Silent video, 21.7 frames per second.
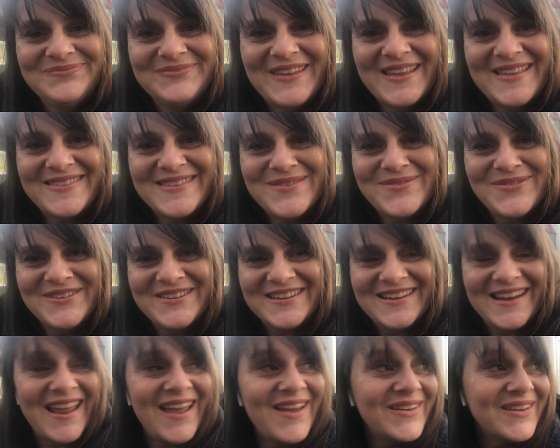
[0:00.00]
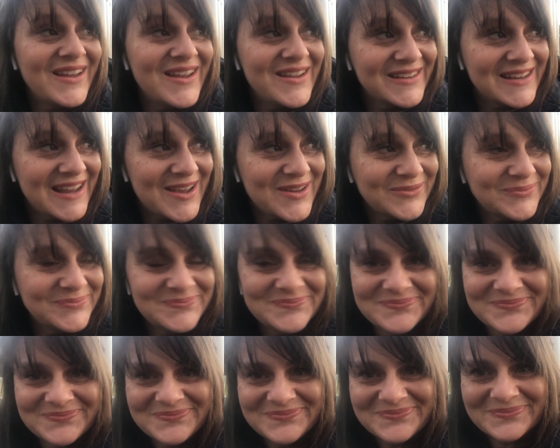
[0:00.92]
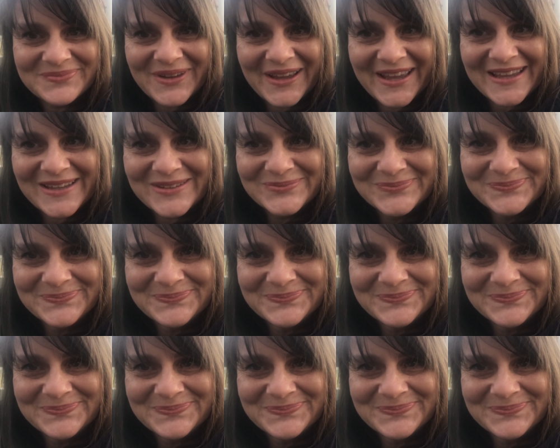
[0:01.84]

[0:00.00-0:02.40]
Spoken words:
That's it for today. I'm going now. Bye.